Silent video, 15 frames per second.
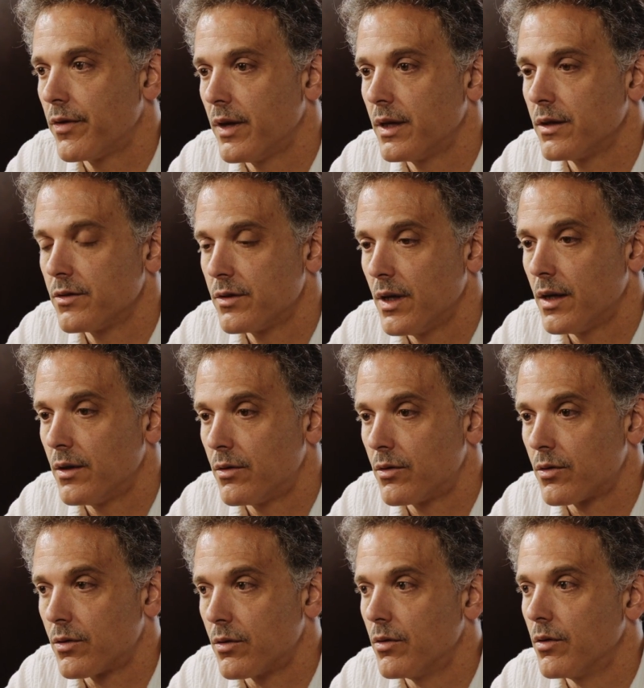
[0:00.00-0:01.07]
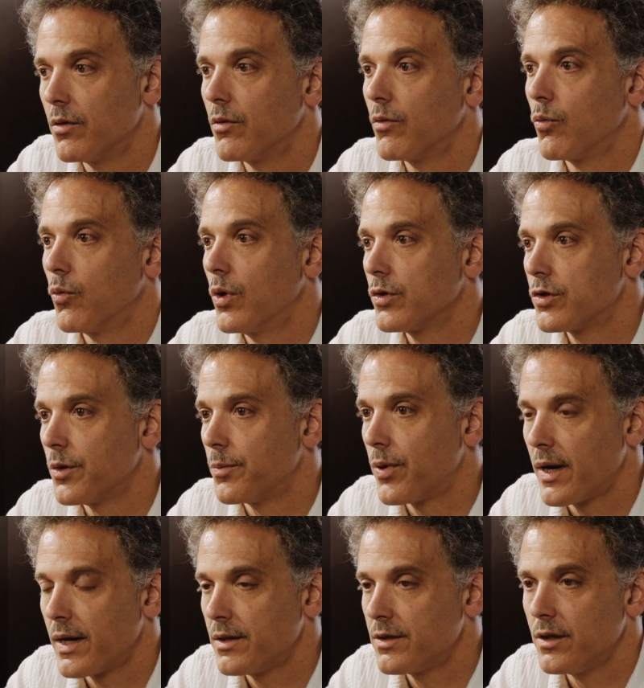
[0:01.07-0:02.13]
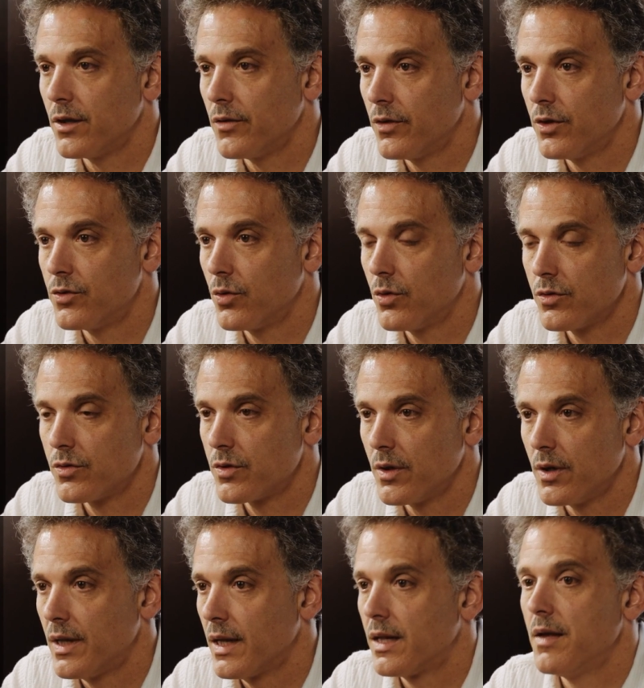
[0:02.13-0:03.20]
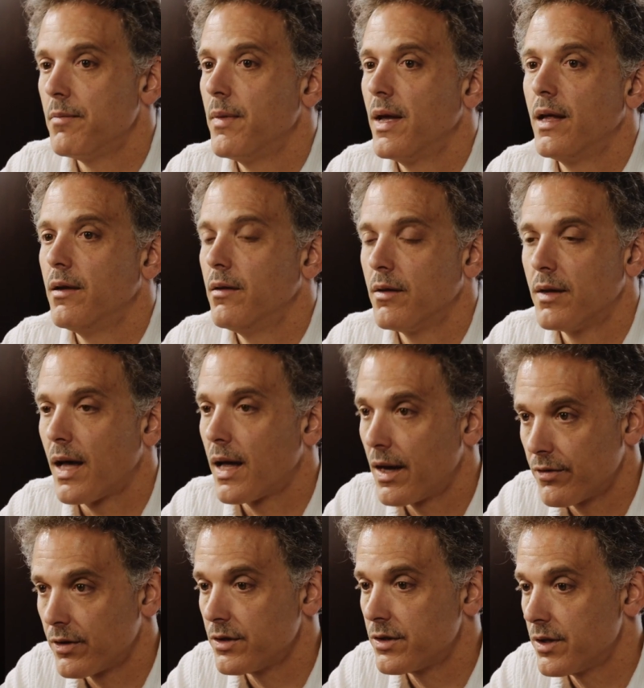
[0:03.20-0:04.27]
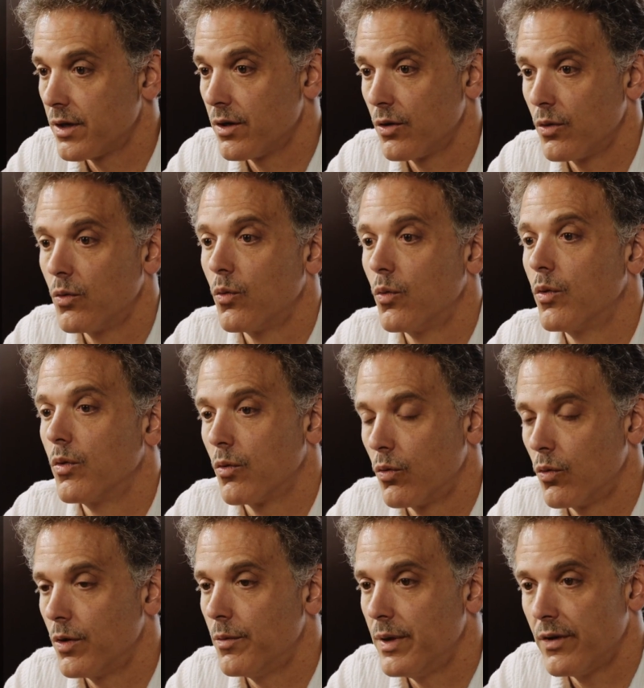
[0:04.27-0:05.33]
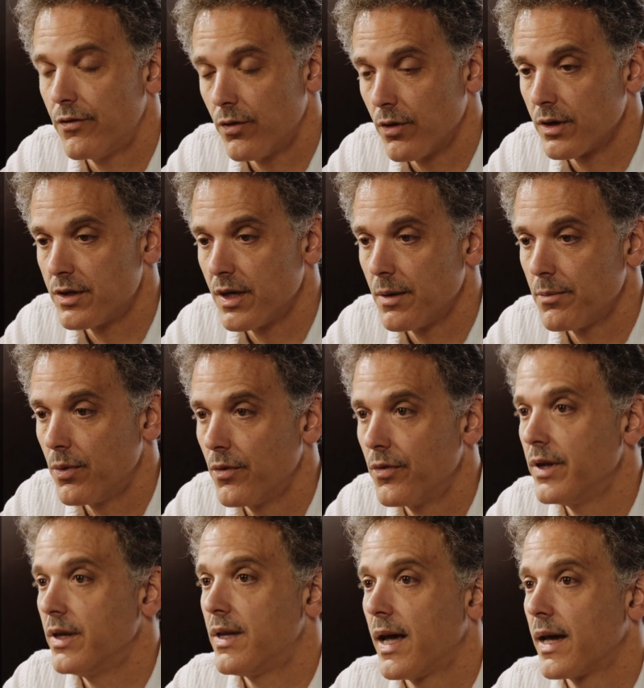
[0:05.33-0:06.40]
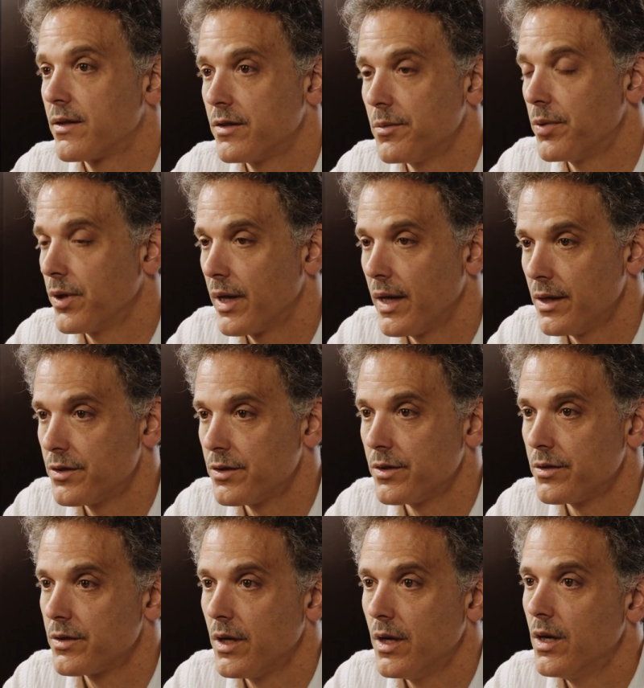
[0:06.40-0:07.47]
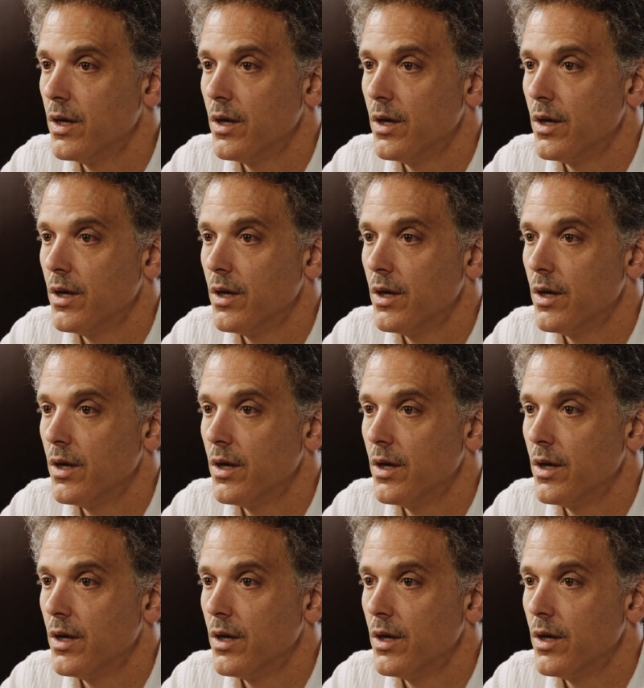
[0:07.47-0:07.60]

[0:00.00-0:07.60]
the things that will surprise individuals that they may not have considered would be, for example, the tax implications.